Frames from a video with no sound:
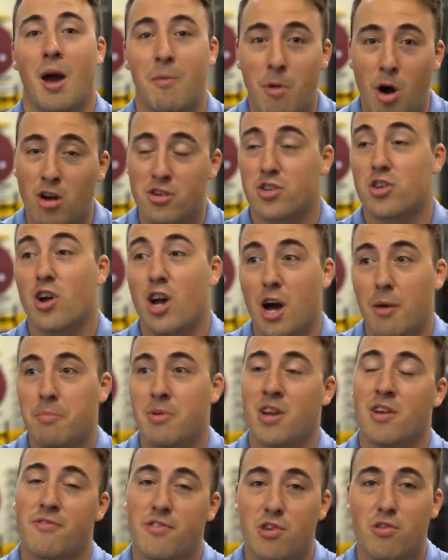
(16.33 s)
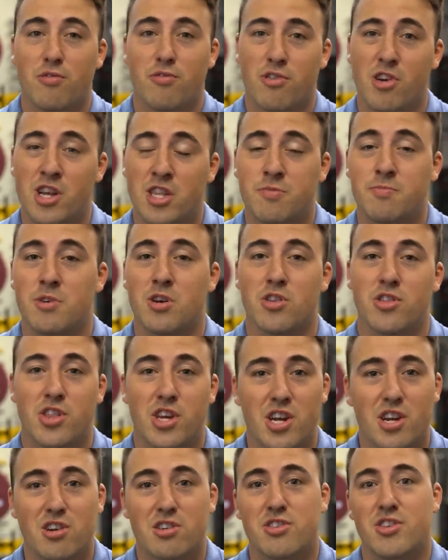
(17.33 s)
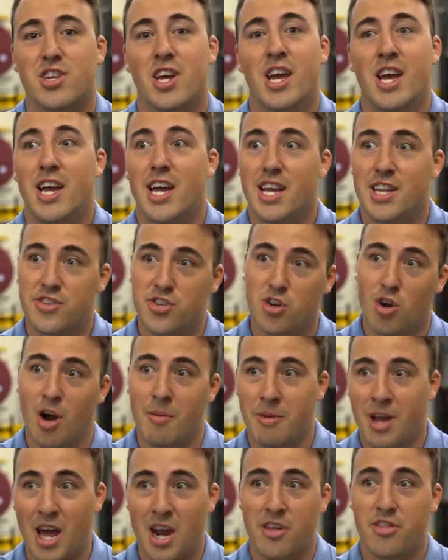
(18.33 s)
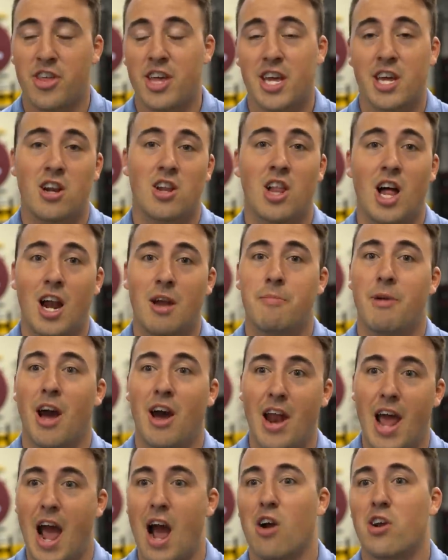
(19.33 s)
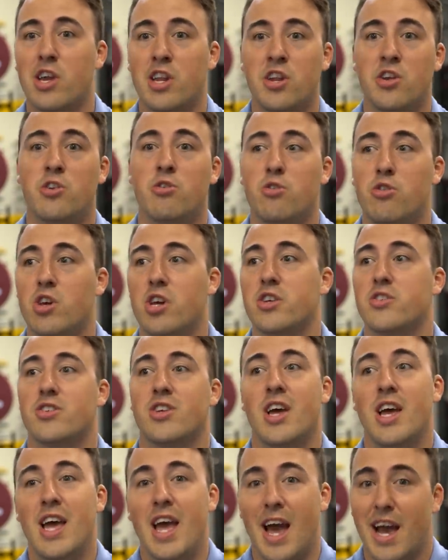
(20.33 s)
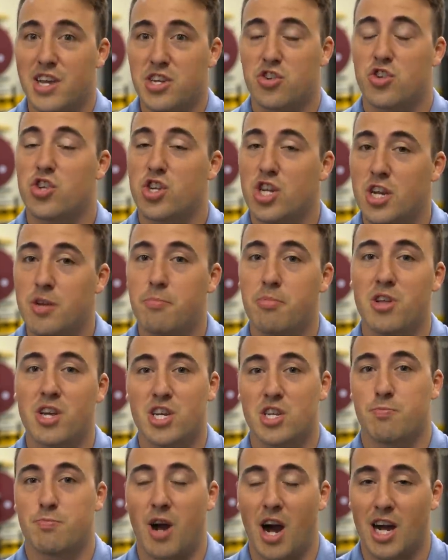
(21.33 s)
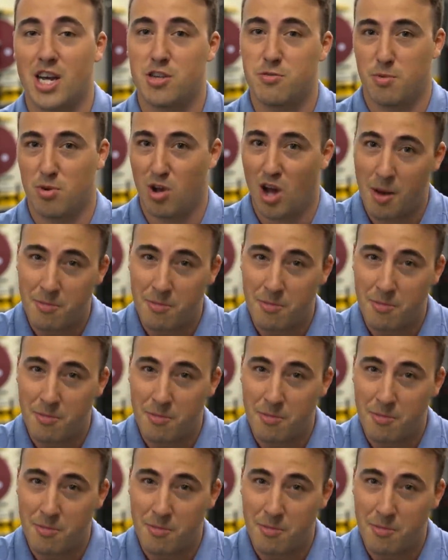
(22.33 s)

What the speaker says: I'm also helping a few friends build theirs, and so I'm kind of thinking a lot about how can you do this as cheaply as possible.